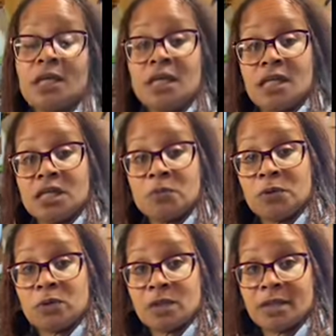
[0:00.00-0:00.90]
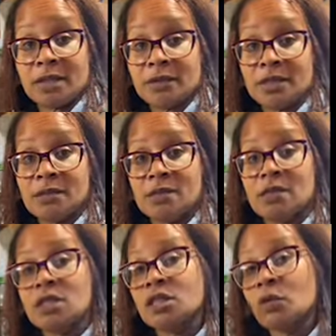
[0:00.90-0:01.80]
is put a lid on it
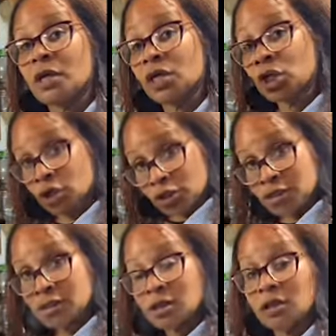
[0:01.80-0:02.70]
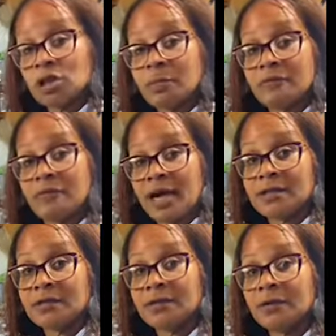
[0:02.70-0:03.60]
so it cooks a little bit
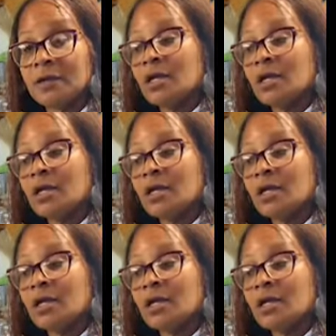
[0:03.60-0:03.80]
faster,